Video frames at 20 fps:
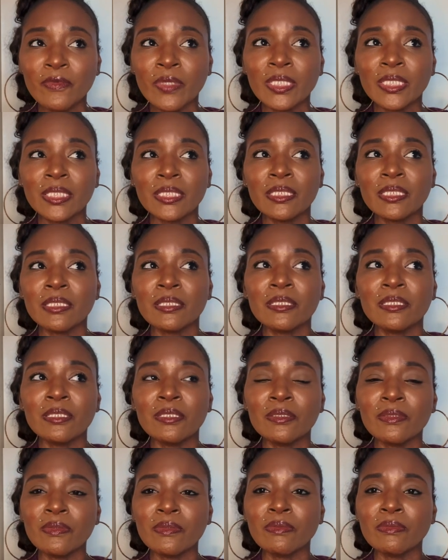want to just
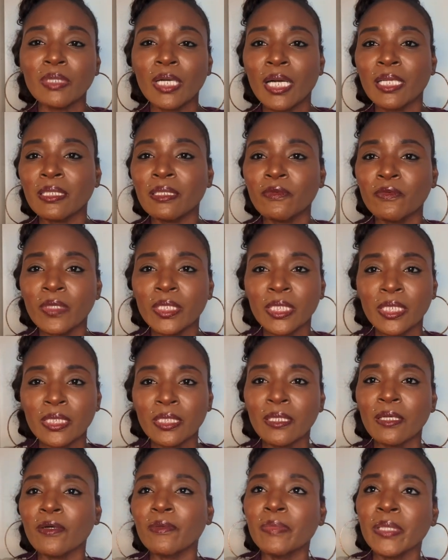do, I didn't want to
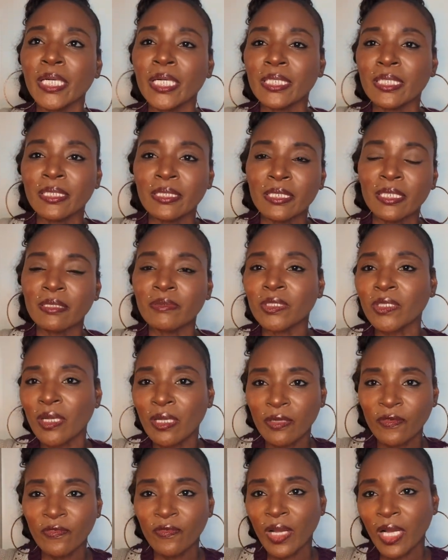go back and keep
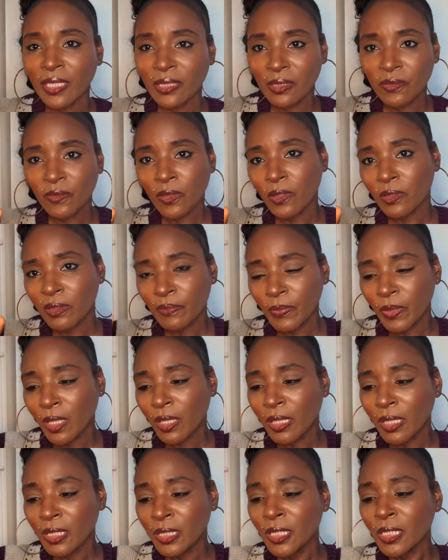trying to find a
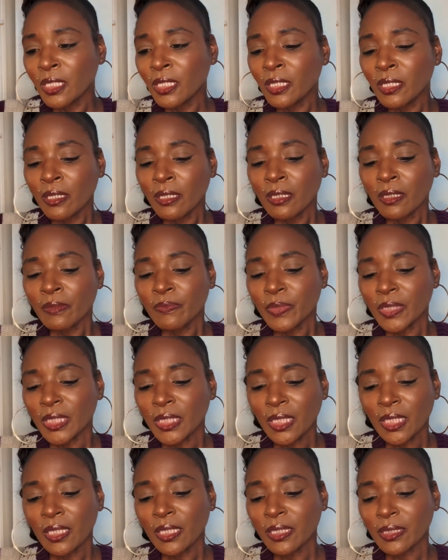rollerball
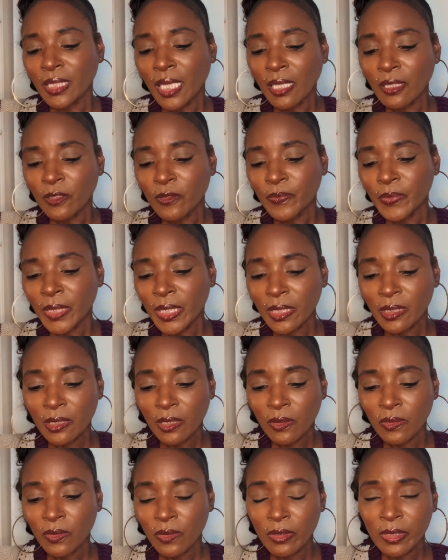because I don't plan
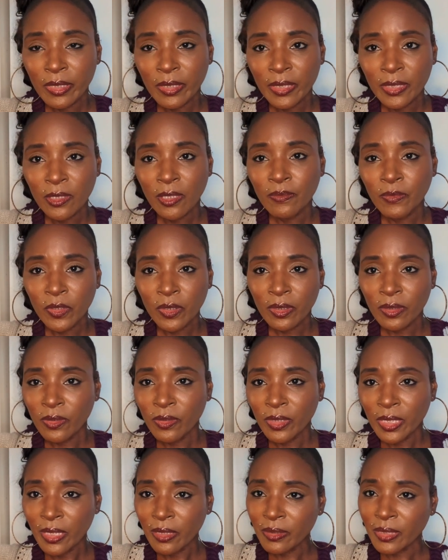on ordering no more
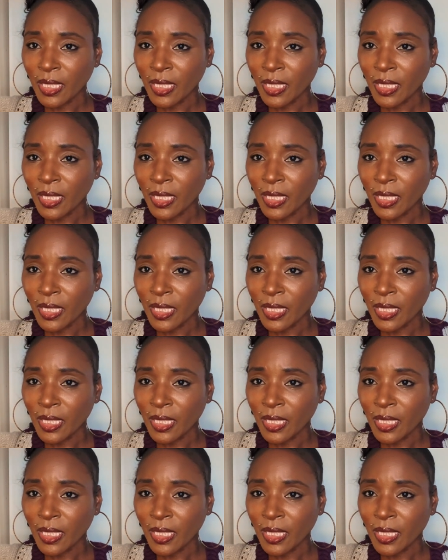oils.